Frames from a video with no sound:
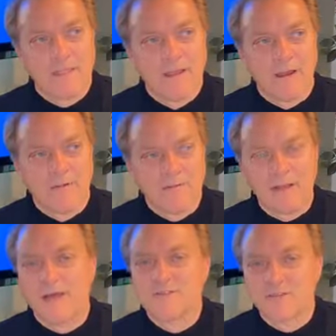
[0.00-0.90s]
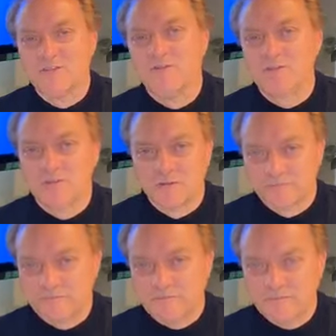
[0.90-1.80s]
our
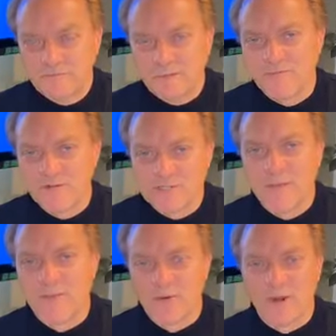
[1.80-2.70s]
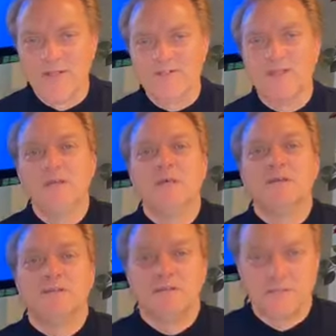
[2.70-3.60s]
constitutional First Amendment rights
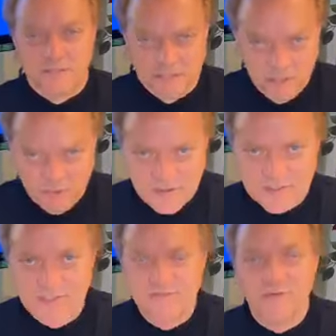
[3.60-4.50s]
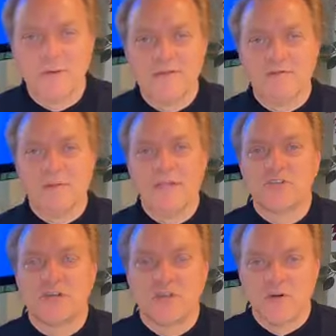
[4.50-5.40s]
to deal with this
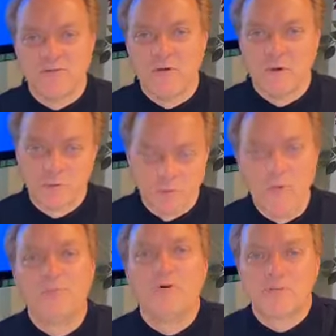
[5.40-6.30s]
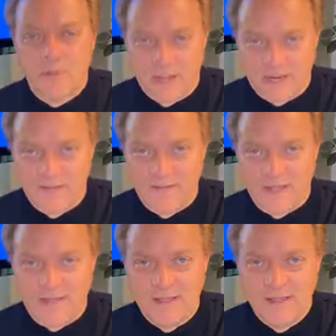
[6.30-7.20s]
information and go forward, we'll push back on
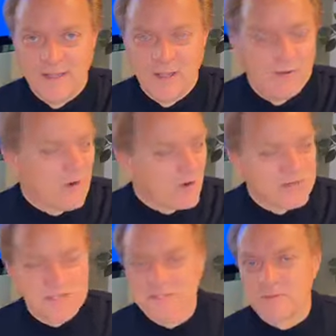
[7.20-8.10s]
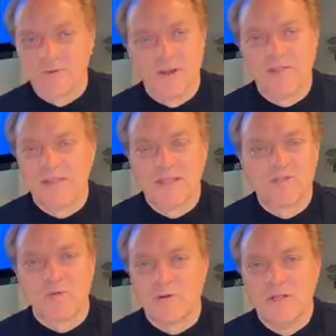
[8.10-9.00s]
that. We've already seen some great
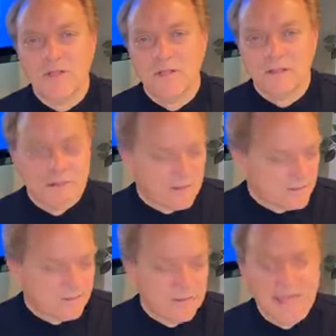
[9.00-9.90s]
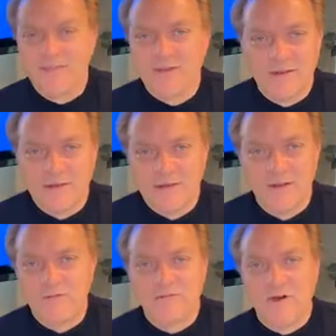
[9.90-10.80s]
things where
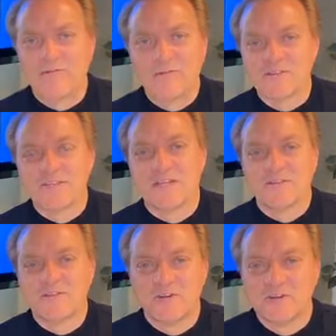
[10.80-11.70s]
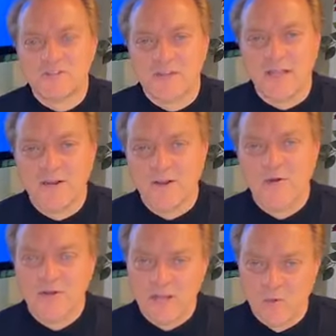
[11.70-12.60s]
Nathan, fought for the sake of the churches in
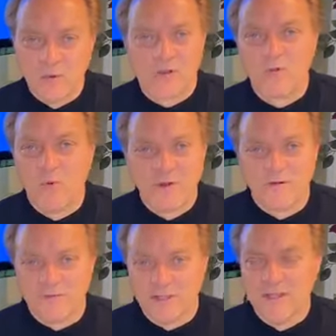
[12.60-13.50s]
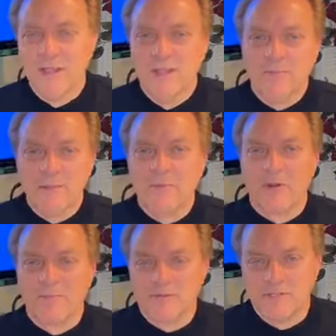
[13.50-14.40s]
Idaho, and it worked wonderfully. People
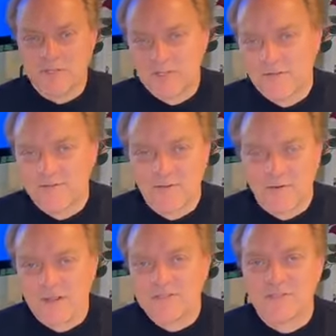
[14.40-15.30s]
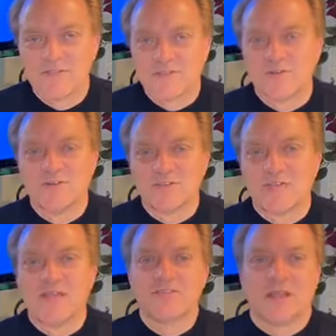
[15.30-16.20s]
are petitioning for their rights in certain
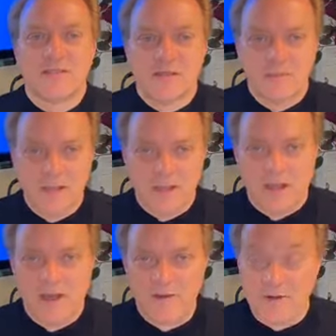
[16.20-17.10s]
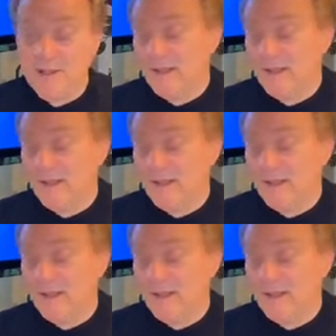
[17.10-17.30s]
states, and they're being honored.